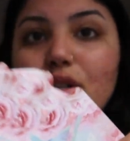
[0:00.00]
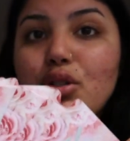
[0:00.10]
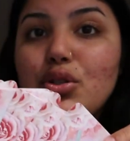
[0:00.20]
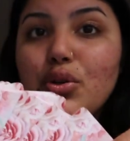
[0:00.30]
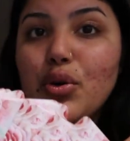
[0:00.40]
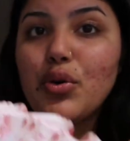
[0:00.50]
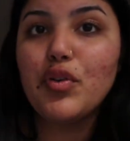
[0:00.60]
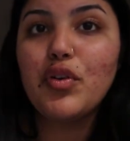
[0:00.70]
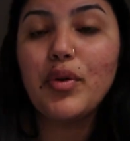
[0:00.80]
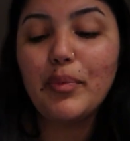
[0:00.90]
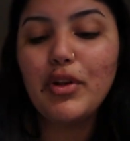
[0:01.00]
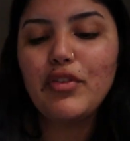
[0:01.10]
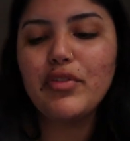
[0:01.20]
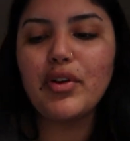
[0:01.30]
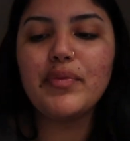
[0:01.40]
are so
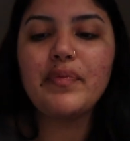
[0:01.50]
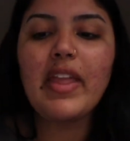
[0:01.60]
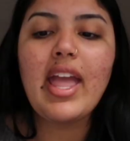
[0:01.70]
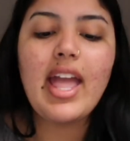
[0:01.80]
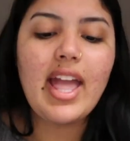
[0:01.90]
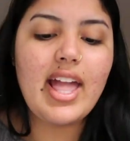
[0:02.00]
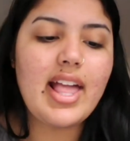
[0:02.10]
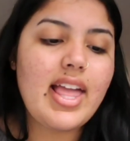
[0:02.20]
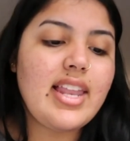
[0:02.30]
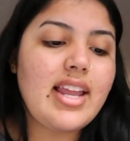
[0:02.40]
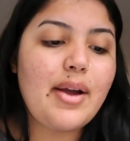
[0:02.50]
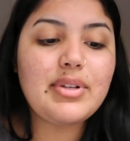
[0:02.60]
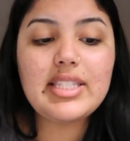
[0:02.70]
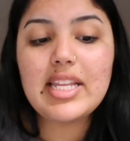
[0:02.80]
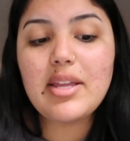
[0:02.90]
beautiful and i
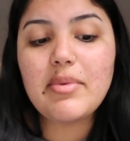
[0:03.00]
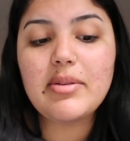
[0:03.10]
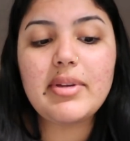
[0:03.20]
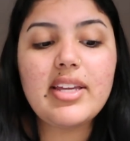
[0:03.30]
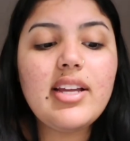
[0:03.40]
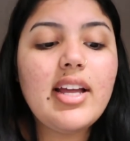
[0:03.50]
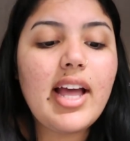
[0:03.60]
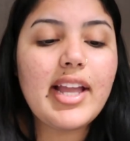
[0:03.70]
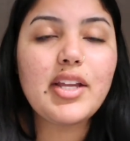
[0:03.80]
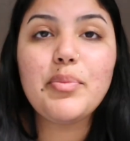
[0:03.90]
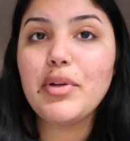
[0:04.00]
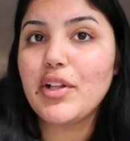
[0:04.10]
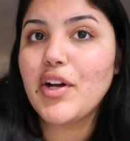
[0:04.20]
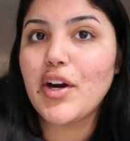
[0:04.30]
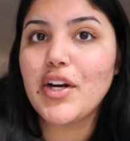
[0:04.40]
was thinking maybe i could
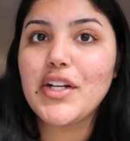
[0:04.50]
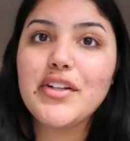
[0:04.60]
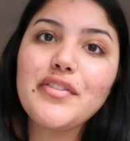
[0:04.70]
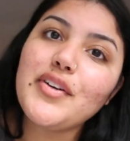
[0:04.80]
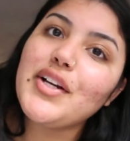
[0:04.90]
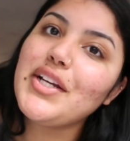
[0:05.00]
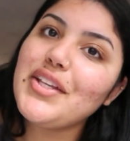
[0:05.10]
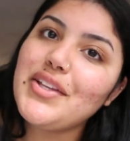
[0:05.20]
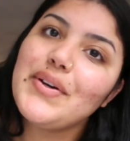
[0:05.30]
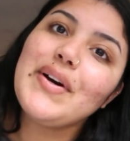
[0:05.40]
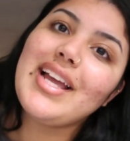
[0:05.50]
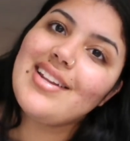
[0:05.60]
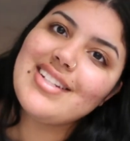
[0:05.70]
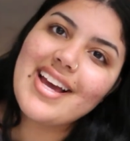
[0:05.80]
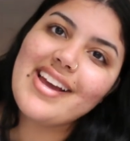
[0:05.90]
pull a card for you
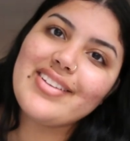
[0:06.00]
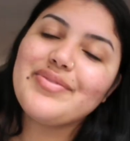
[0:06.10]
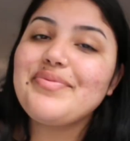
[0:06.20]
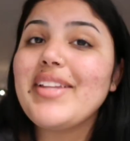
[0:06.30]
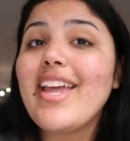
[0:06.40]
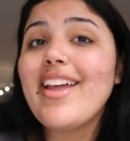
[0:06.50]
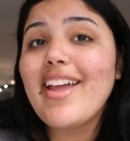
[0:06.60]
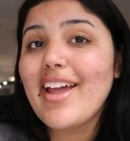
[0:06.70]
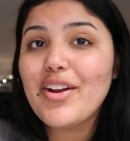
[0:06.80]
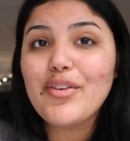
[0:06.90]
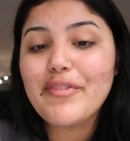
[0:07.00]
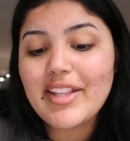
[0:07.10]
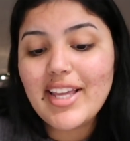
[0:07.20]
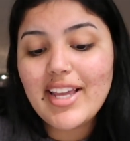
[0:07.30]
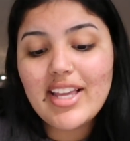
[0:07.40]
and i and
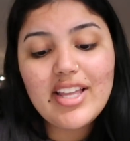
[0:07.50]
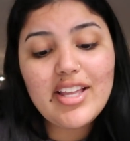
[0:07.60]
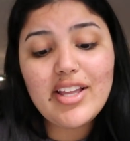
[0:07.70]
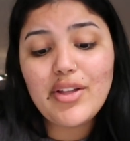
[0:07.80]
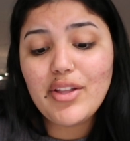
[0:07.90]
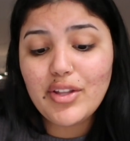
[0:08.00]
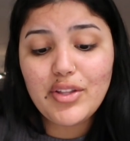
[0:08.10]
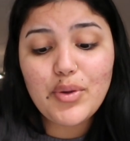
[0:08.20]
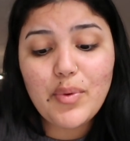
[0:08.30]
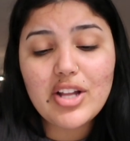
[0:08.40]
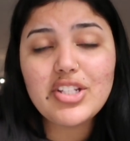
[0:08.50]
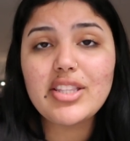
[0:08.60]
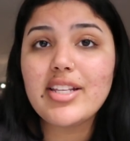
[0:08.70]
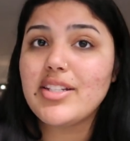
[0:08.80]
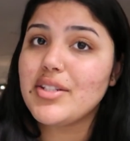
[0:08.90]
hopefully you watching
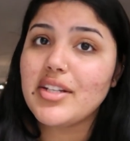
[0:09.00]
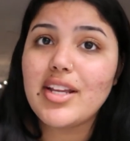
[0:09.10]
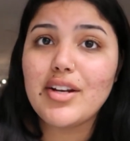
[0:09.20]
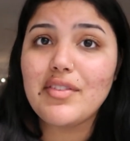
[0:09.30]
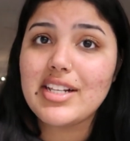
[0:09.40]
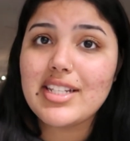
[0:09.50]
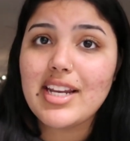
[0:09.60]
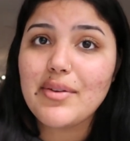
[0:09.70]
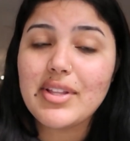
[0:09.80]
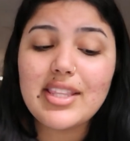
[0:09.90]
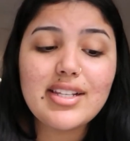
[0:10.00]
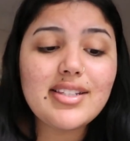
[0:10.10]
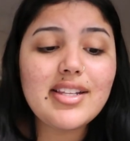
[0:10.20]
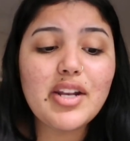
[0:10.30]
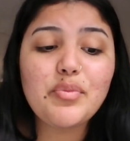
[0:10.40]
this can resonate with
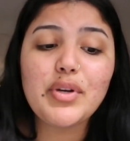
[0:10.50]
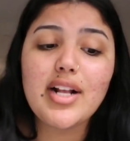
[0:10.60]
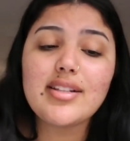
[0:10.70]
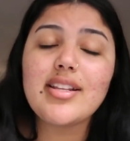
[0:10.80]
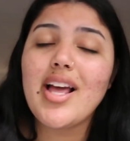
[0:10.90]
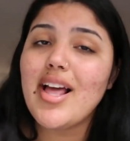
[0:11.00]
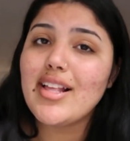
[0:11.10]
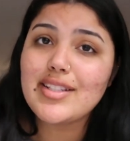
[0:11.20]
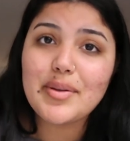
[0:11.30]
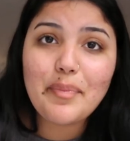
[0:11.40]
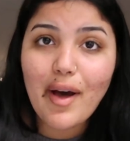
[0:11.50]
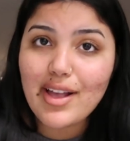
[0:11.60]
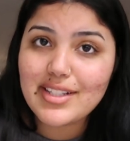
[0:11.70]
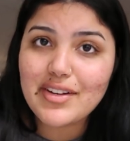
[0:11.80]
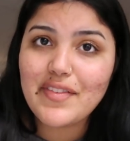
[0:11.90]
this and it brings some
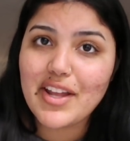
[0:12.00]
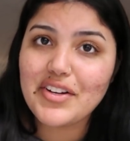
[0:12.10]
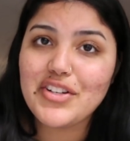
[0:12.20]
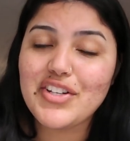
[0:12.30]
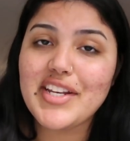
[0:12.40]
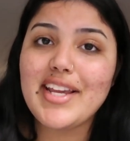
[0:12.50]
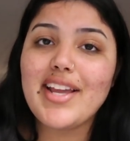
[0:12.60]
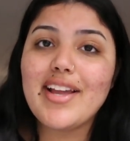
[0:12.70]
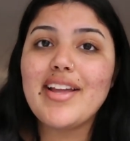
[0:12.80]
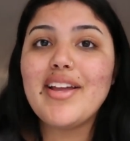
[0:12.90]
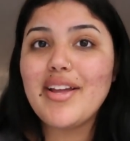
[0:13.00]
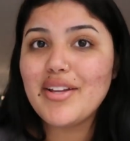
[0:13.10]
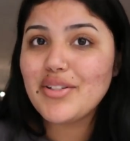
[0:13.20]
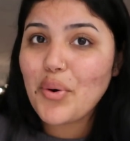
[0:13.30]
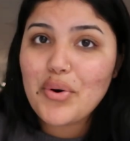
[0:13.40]
positive energy
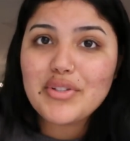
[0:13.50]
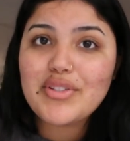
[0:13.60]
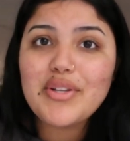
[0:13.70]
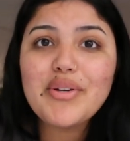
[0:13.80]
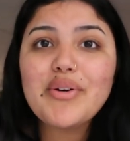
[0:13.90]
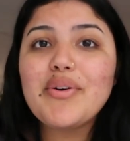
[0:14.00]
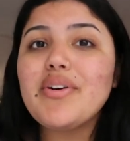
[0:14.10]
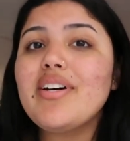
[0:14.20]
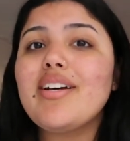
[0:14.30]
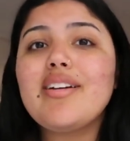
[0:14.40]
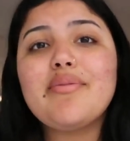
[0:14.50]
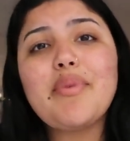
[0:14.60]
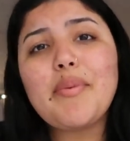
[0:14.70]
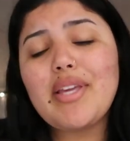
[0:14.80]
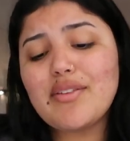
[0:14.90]
towards you
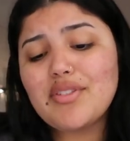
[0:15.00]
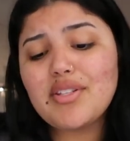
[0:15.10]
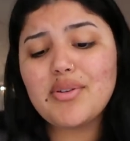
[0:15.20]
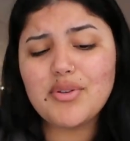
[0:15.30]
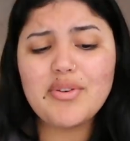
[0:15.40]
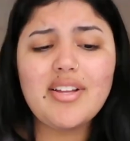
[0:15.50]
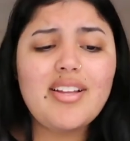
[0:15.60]
maybe gives you